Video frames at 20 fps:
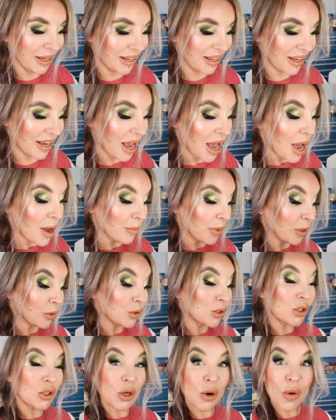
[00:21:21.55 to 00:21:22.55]
but it
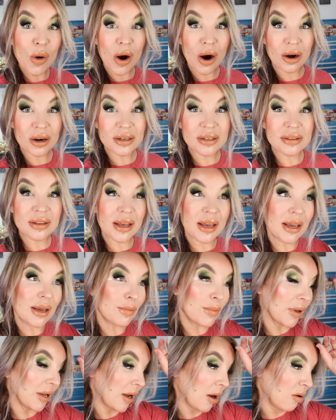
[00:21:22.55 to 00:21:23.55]
was so hard to
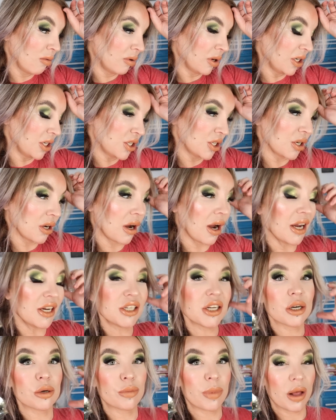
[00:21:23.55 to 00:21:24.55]
like pick out which
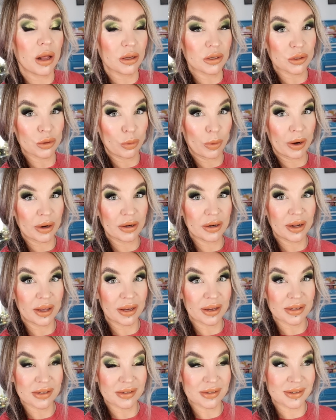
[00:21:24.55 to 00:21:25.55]
eyeshadow palette to wear today
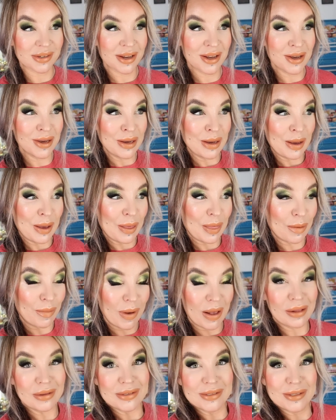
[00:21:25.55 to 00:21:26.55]
because the
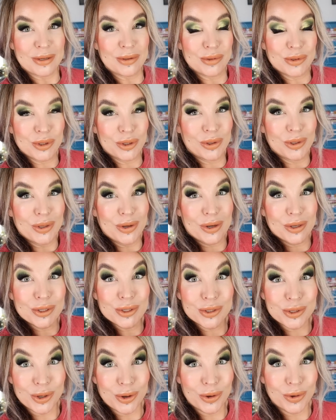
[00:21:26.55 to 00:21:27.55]
palettes that I'm showing you are
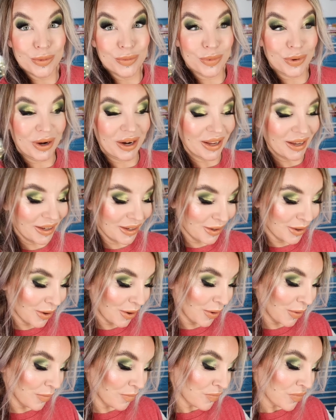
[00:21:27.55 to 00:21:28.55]
so pretty, you
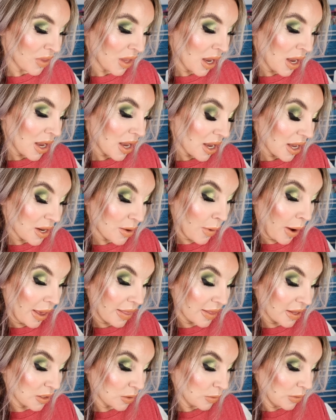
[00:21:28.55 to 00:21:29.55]
know? Anyway,
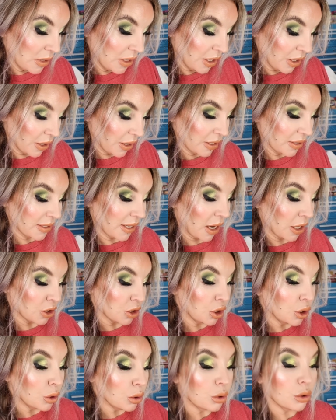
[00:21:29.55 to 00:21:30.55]
this one here has got
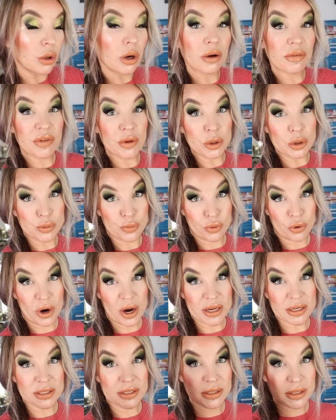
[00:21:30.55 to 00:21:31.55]
two of those
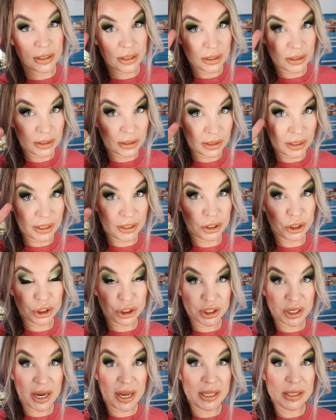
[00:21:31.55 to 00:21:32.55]
pressed glitter
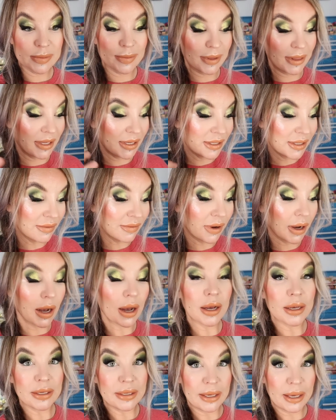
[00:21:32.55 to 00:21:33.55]
shades, but these have
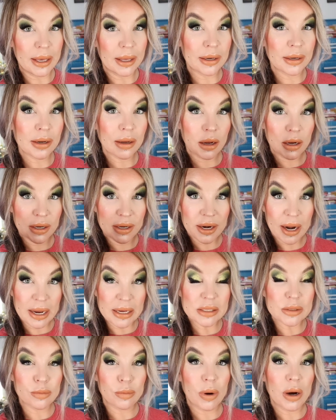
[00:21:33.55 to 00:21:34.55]
got, again, a
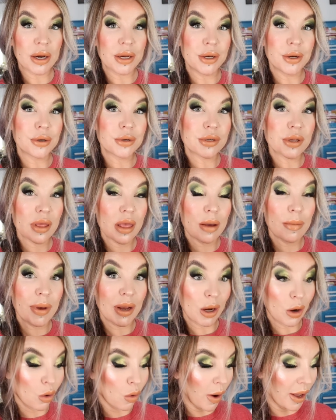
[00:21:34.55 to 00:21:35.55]
nice binder to them
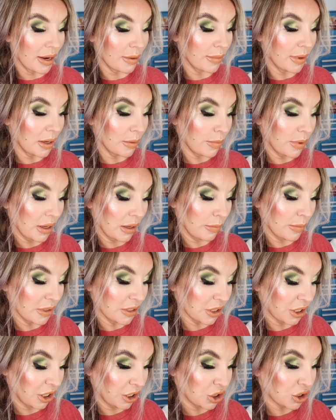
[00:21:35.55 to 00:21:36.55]
and quite a bit of
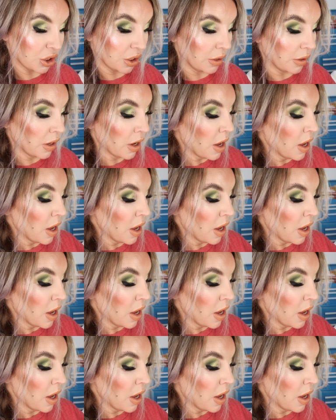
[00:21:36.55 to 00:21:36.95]
pigmentation.